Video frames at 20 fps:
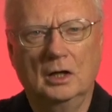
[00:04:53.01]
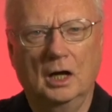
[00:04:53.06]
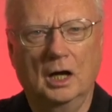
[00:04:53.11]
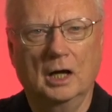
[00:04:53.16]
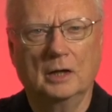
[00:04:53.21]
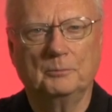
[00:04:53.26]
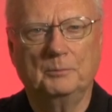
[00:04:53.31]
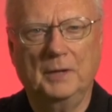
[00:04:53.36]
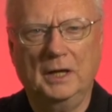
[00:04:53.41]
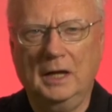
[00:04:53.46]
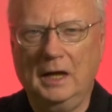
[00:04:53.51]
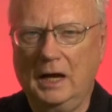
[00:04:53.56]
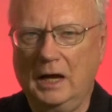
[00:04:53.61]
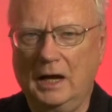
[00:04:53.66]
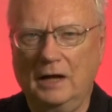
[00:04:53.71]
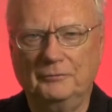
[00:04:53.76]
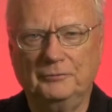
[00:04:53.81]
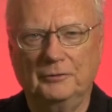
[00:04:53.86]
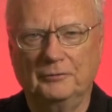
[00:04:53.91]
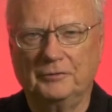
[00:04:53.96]
on
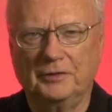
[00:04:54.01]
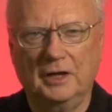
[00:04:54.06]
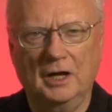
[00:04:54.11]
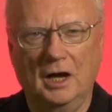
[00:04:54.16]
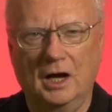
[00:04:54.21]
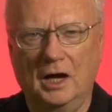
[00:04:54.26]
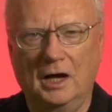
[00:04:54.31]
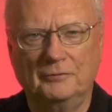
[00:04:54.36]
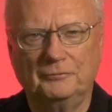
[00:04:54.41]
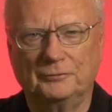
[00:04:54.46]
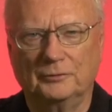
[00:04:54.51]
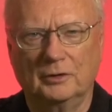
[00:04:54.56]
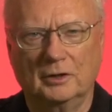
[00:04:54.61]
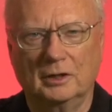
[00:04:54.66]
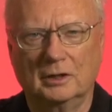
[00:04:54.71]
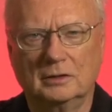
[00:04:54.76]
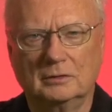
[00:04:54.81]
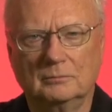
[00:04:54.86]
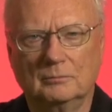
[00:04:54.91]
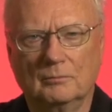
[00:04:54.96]
behalf of the
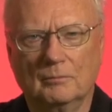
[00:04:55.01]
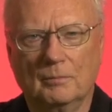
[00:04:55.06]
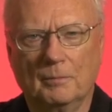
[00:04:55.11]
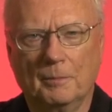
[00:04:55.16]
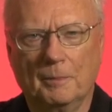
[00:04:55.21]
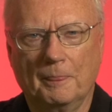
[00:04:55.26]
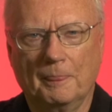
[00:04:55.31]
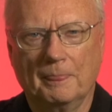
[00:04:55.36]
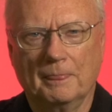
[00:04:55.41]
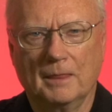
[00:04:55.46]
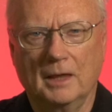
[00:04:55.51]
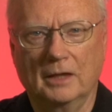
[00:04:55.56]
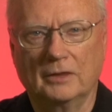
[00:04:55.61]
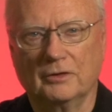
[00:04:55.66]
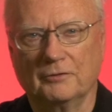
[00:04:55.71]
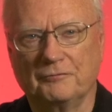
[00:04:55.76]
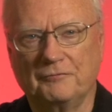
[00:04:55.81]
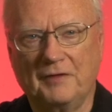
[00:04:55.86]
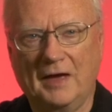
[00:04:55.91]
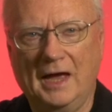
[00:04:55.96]
offerer.
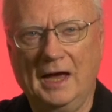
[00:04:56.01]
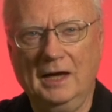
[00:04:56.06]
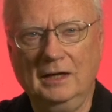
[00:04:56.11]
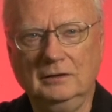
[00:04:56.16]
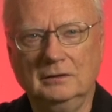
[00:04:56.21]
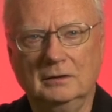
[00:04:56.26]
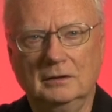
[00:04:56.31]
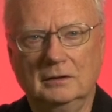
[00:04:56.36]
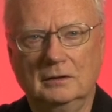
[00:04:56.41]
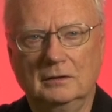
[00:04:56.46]
And the fat?